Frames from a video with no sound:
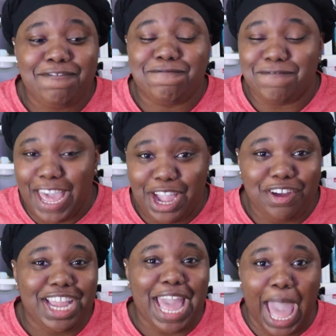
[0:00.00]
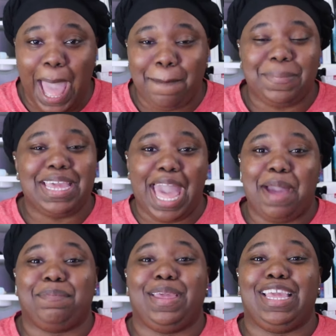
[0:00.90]
very
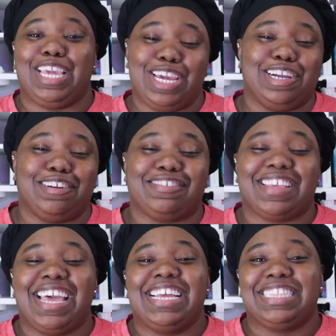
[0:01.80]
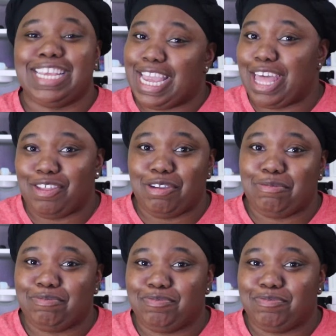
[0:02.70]
happy years together.